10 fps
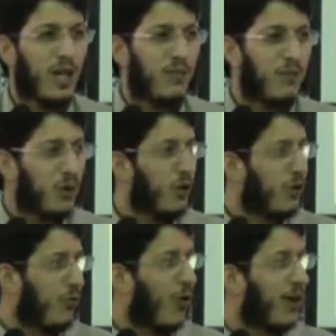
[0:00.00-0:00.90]
If you
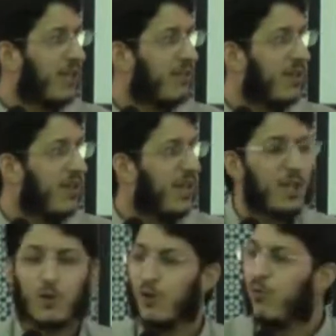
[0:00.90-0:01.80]
look for it,
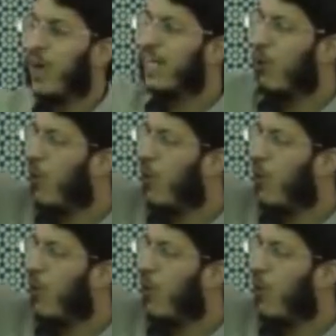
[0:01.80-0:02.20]
you will find